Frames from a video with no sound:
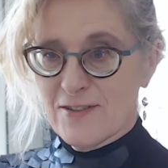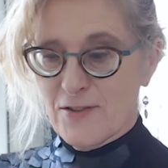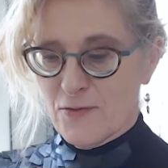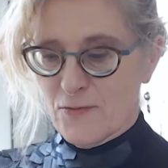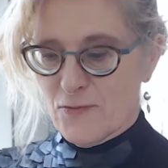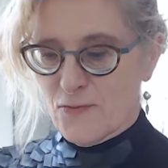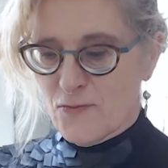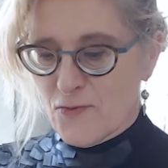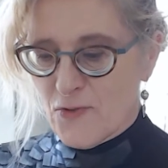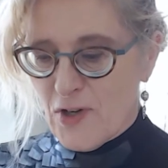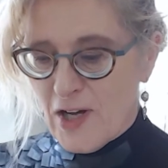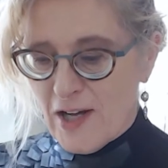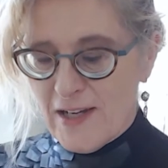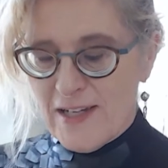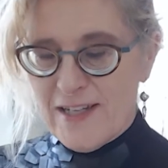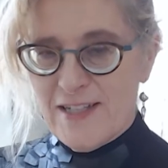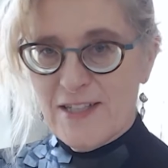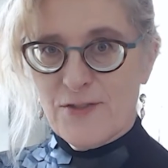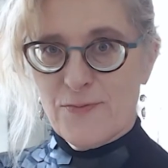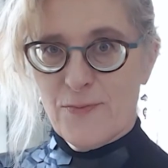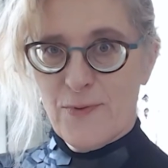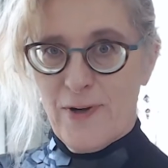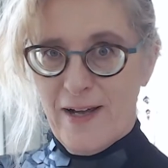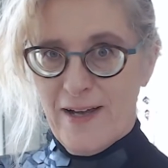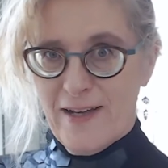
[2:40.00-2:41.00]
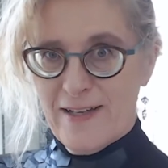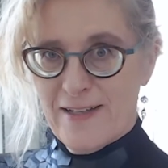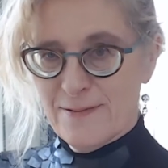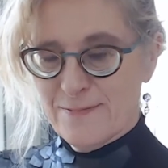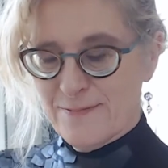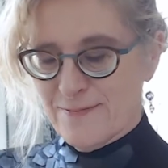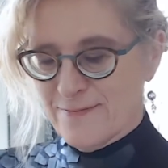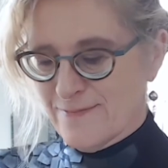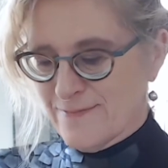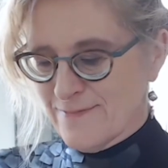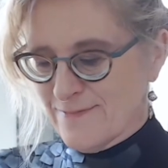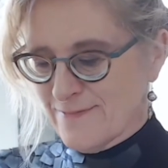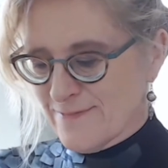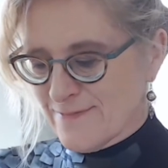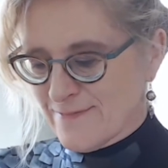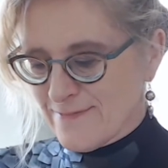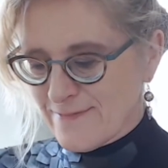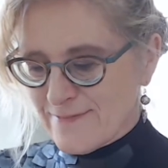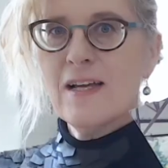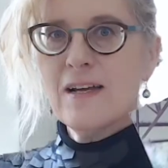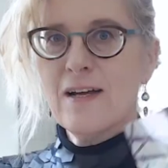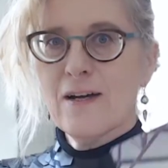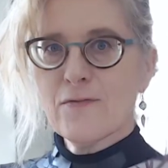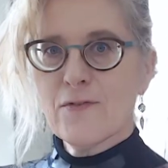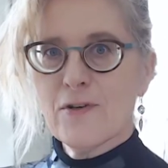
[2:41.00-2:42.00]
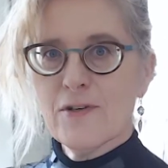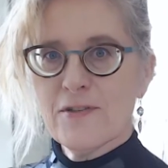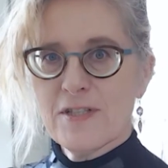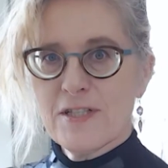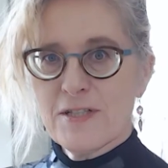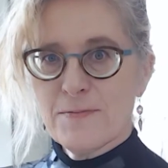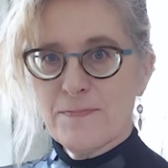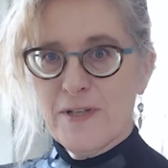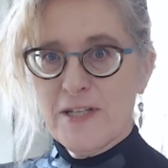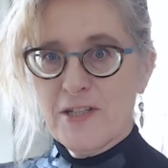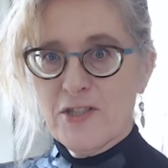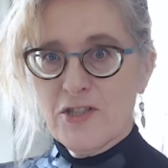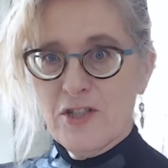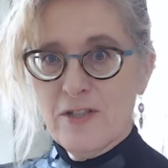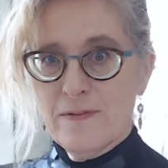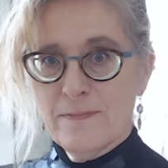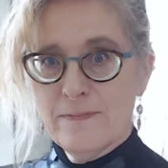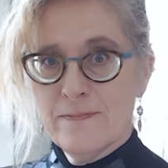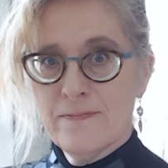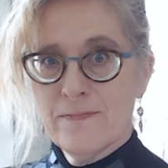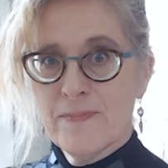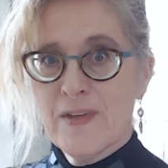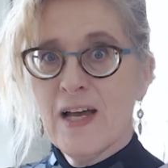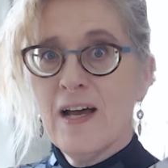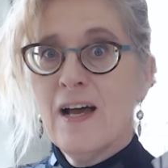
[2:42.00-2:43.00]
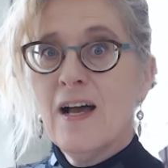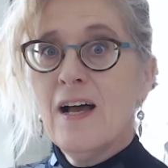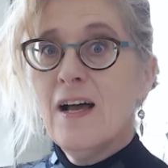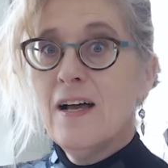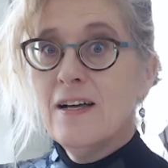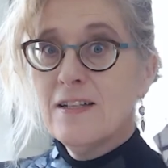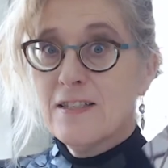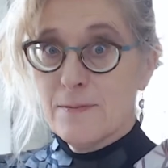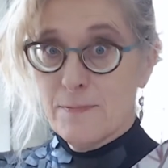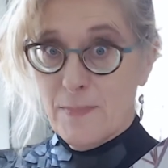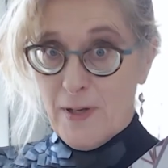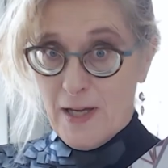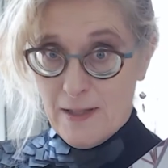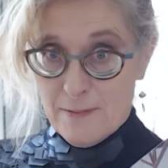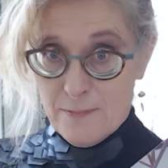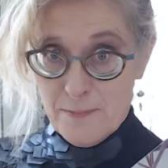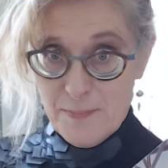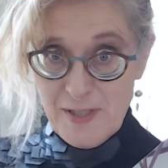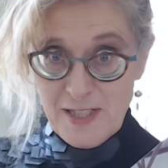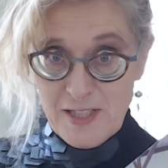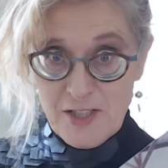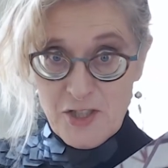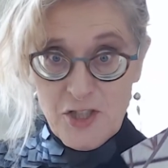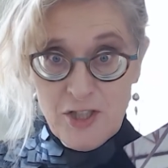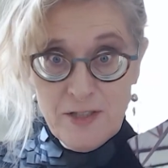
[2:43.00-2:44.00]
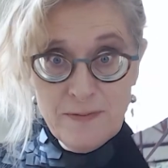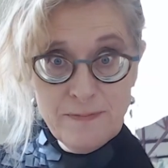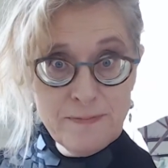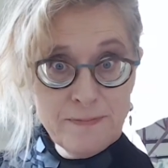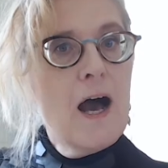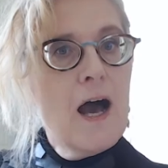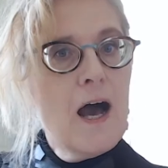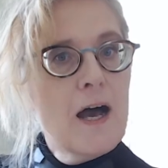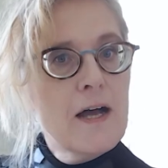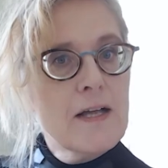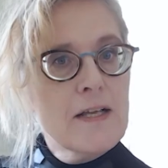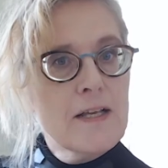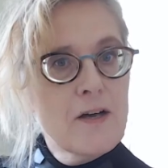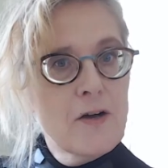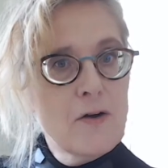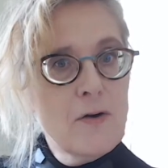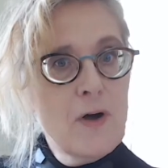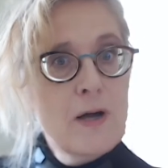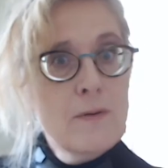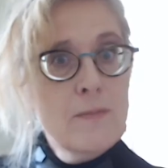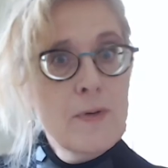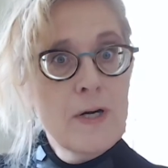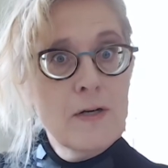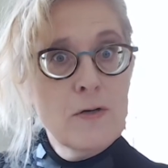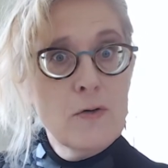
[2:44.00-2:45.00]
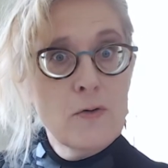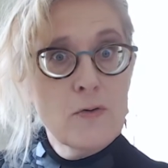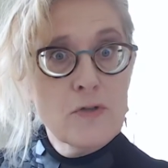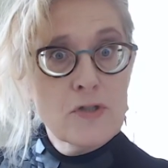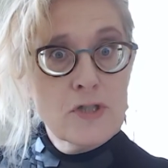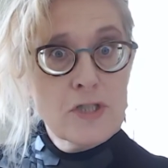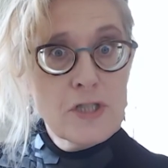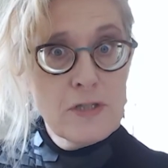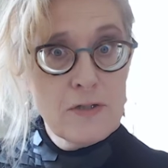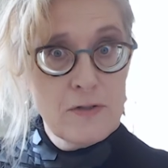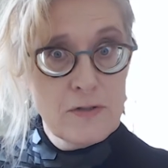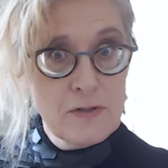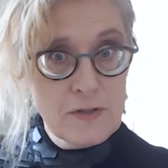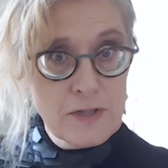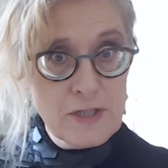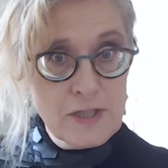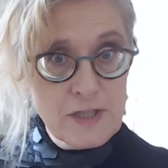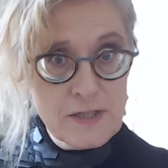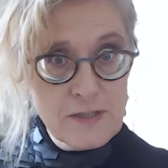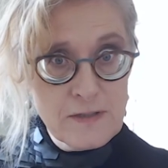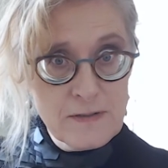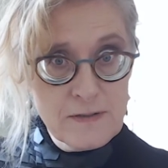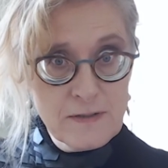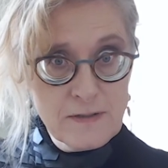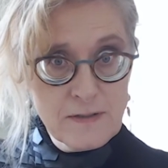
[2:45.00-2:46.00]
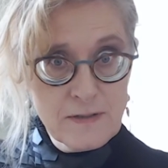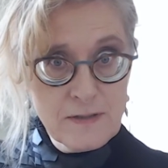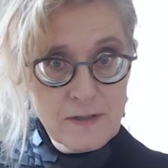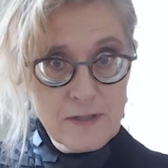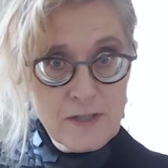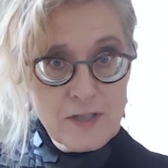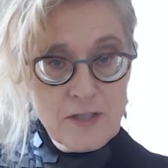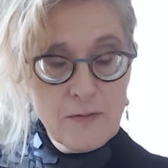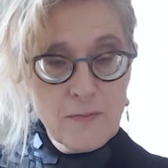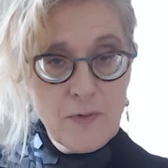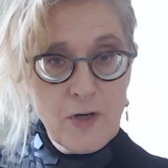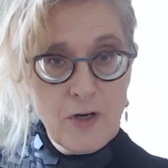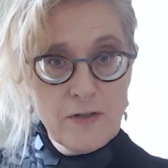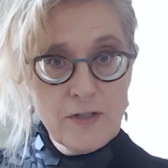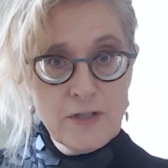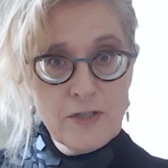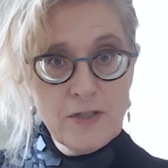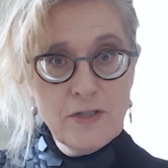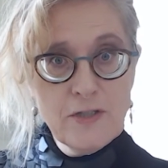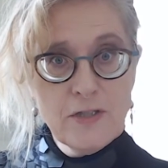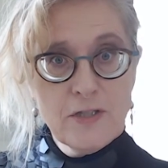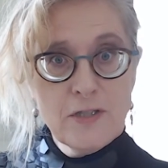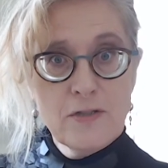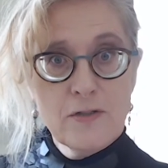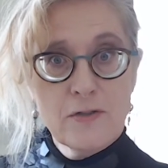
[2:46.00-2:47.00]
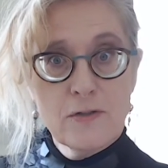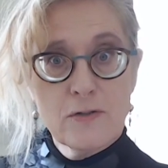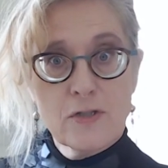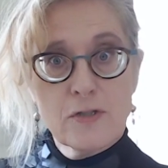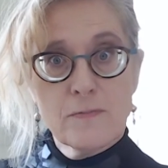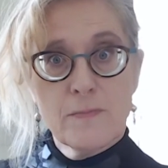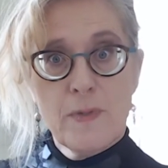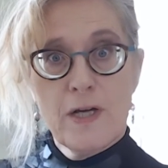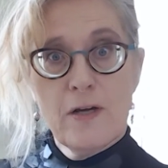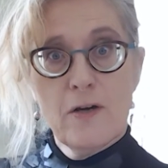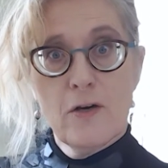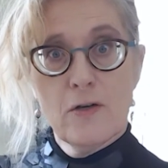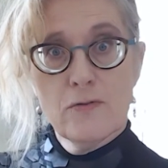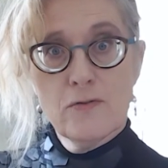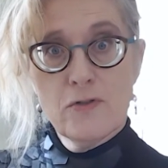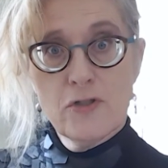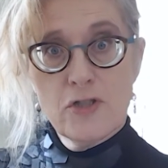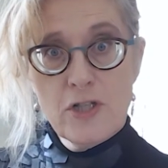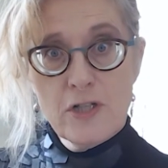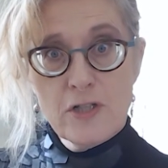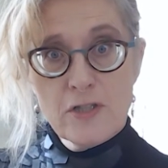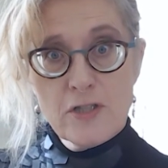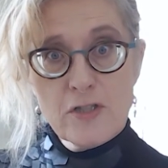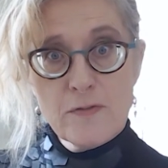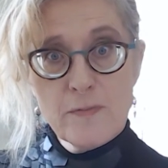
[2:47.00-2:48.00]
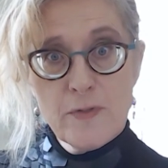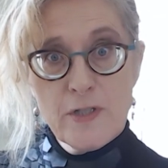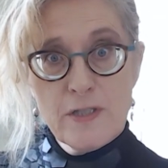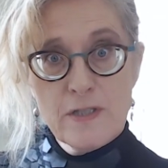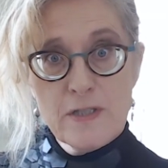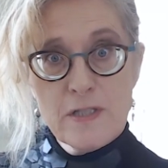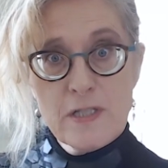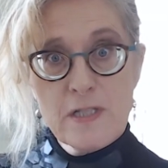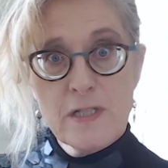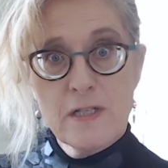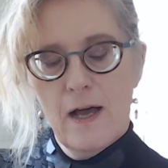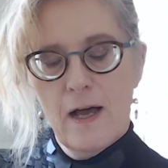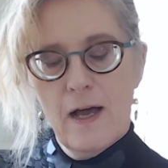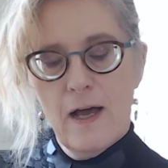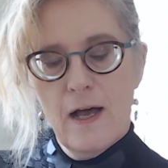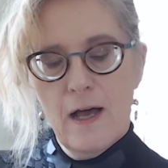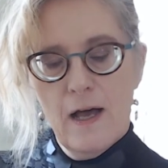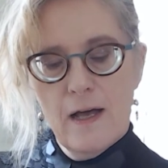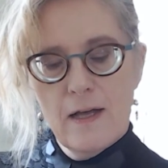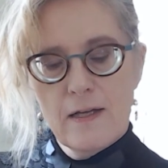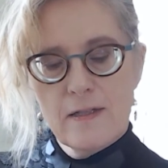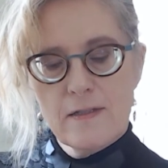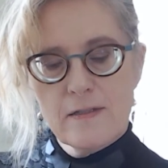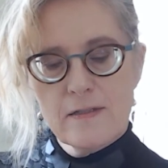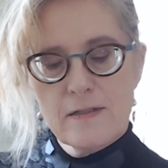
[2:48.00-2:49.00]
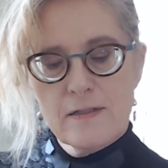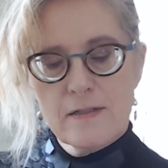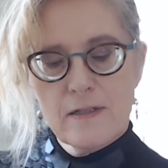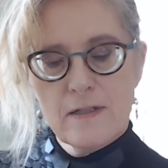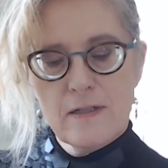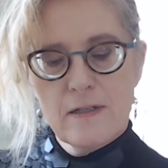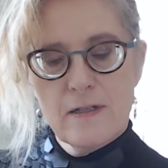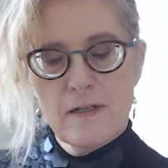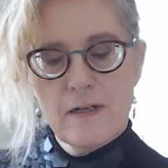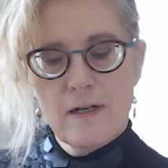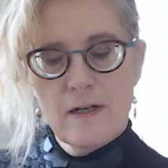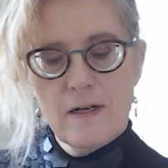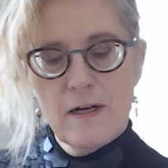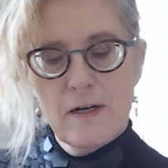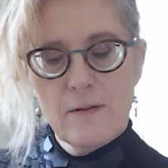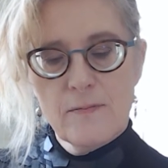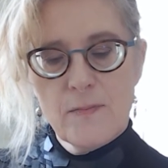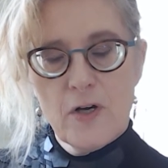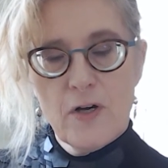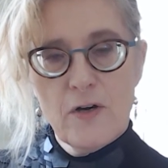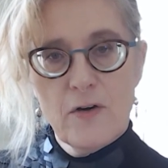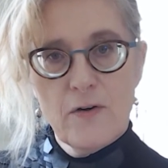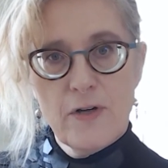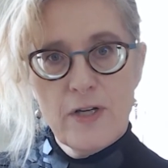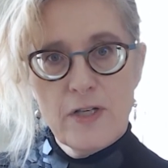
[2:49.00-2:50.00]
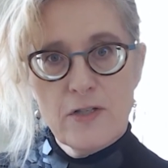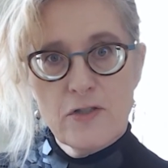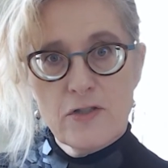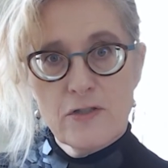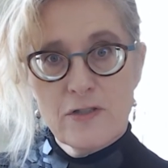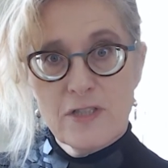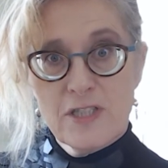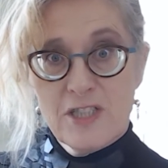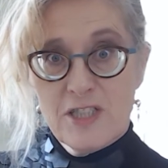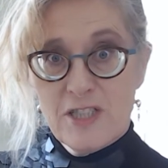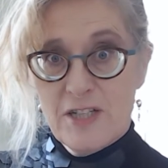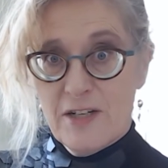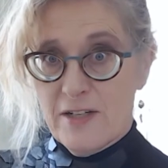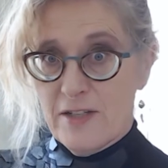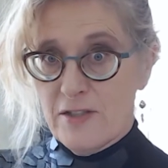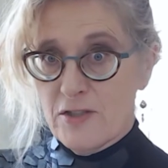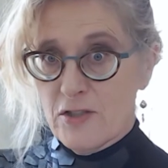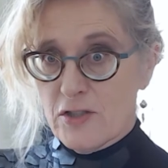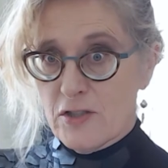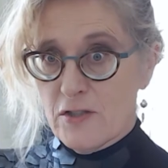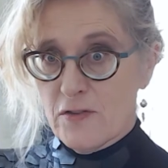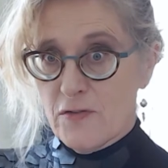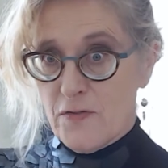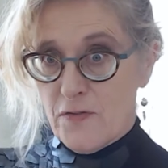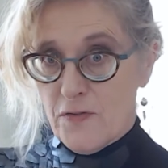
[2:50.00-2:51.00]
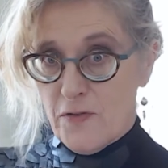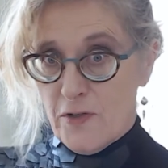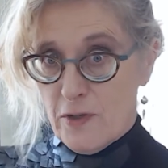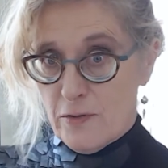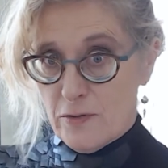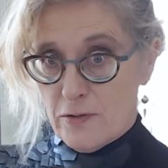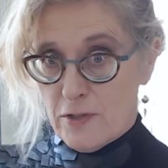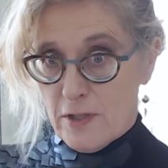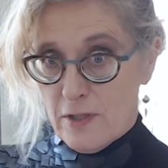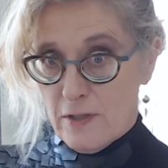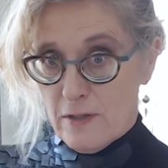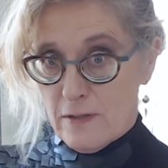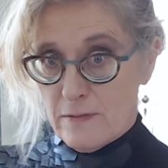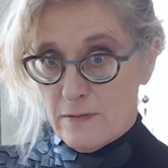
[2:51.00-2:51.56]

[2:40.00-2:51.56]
right way. I've got this picture. It's a bad picture. I know how my horse looks. So I'm going to use my own judgment and I'm going to change the photo.